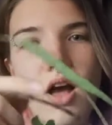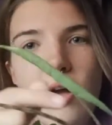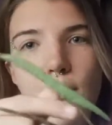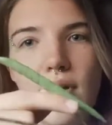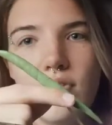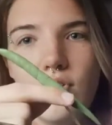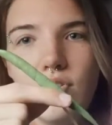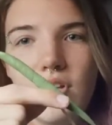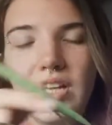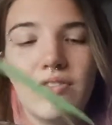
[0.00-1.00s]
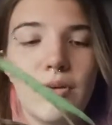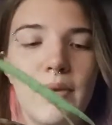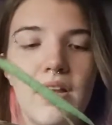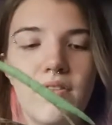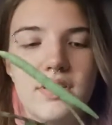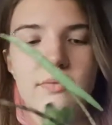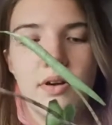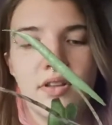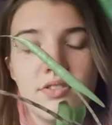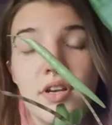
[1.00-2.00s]
I've got a new leaf coming out of this
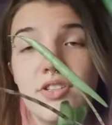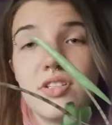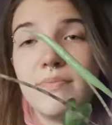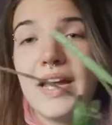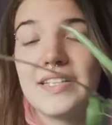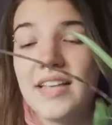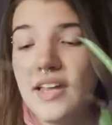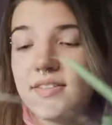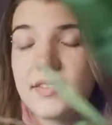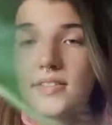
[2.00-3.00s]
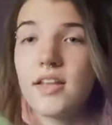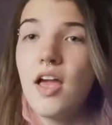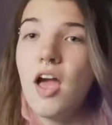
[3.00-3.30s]
one, so it just makes sense.